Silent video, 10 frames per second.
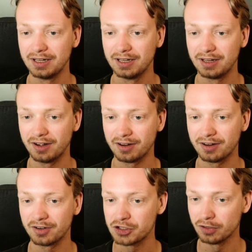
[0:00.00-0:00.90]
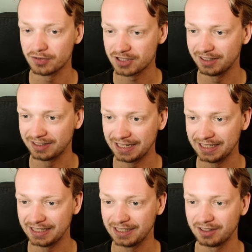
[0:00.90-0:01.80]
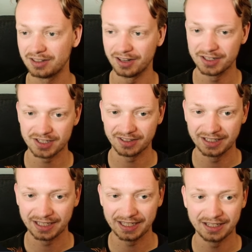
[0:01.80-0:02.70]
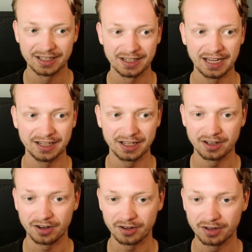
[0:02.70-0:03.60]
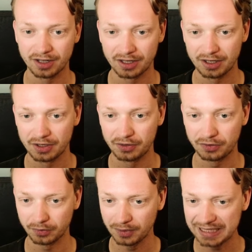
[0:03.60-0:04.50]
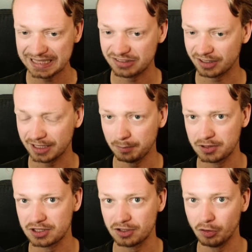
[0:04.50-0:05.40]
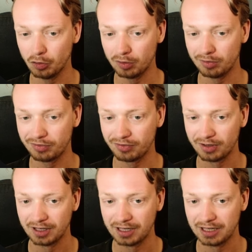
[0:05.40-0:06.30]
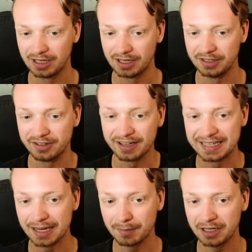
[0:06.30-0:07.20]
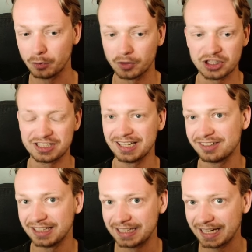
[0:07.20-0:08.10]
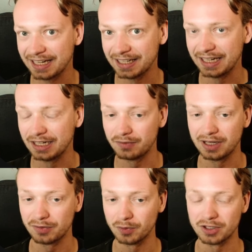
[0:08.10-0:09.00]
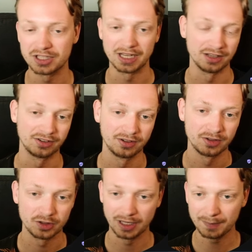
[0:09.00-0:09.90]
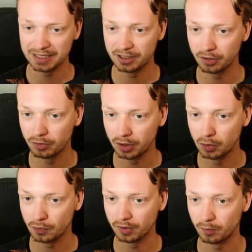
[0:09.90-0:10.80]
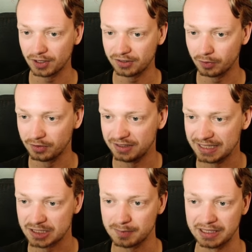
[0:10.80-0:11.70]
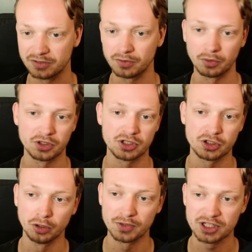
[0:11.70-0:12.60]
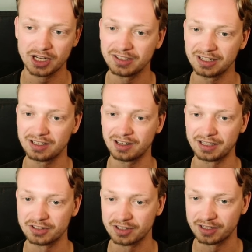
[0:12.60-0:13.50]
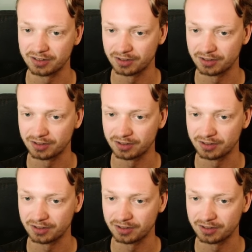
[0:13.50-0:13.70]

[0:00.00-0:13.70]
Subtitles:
are server-side rendering, client-side rendering, and then there are three types of dynamic or static rendering that we have to understand. So let me go over what this means first, server-side and client-side.